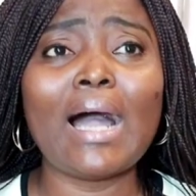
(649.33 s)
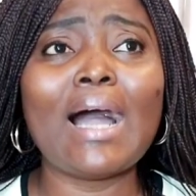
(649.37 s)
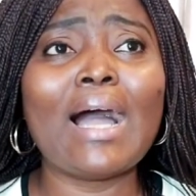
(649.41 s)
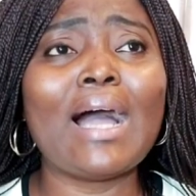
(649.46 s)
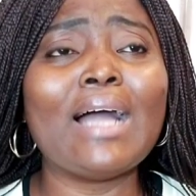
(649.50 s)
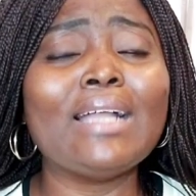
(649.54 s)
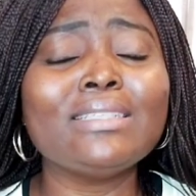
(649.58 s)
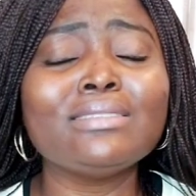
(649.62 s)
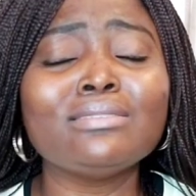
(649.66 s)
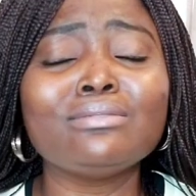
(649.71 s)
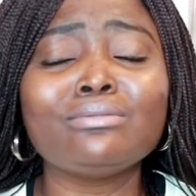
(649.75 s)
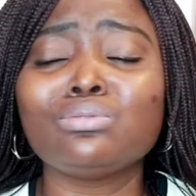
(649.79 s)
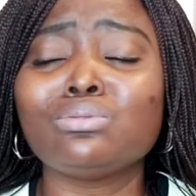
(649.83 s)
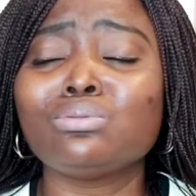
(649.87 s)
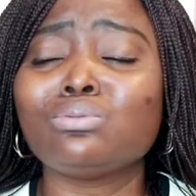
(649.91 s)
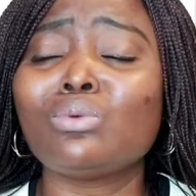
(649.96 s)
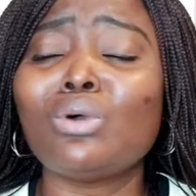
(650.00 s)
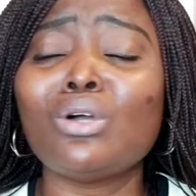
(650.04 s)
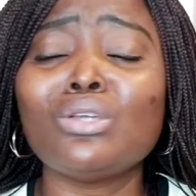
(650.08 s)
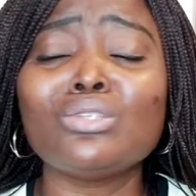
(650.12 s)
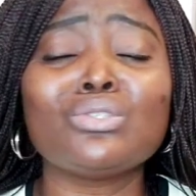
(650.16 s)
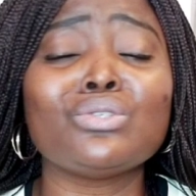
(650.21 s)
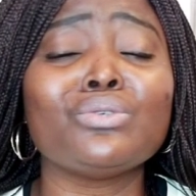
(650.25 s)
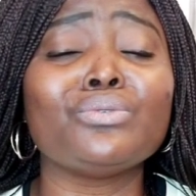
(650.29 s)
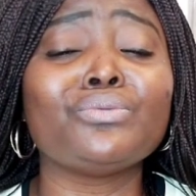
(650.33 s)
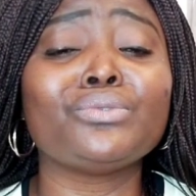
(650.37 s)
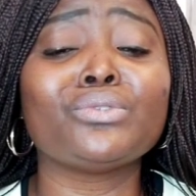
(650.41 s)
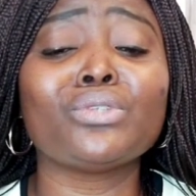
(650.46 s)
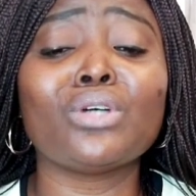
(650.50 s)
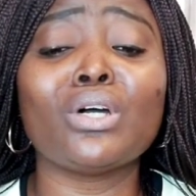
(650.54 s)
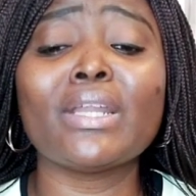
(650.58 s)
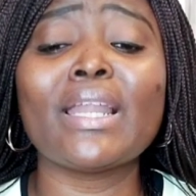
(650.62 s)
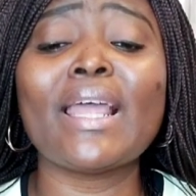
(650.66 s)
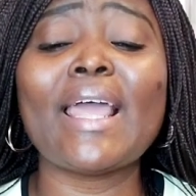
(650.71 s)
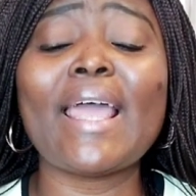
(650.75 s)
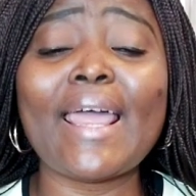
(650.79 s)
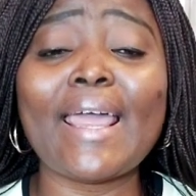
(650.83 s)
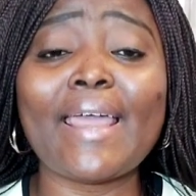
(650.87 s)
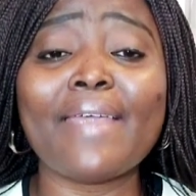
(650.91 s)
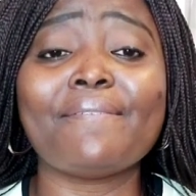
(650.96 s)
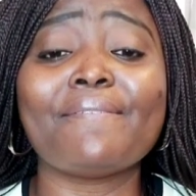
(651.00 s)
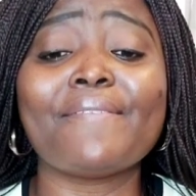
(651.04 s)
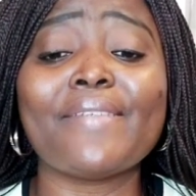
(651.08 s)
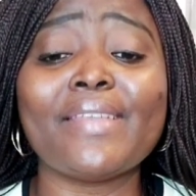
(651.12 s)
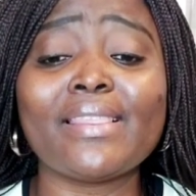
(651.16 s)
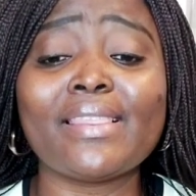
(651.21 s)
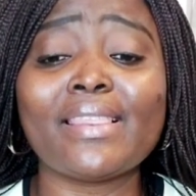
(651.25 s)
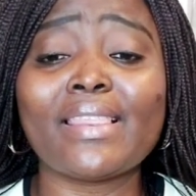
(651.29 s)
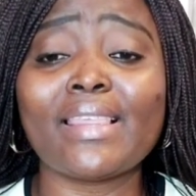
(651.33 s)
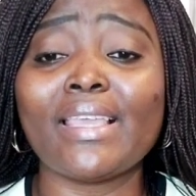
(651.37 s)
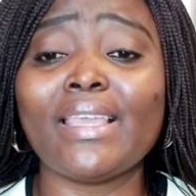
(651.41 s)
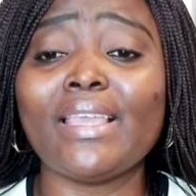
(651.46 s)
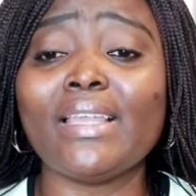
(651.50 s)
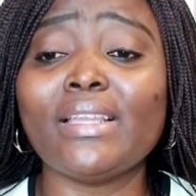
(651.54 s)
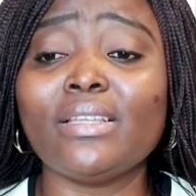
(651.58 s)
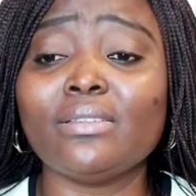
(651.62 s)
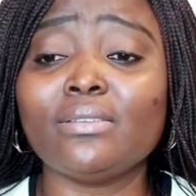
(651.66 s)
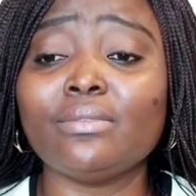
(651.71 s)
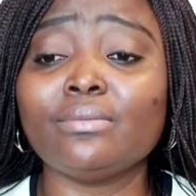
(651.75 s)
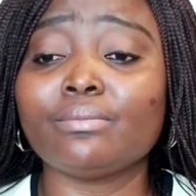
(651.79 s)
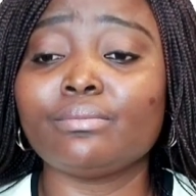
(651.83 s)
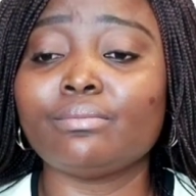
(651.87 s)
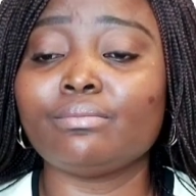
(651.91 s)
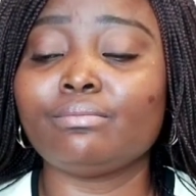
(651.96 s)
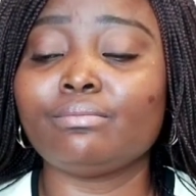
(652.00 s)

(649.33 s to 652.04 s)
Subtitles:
And once you've done everything,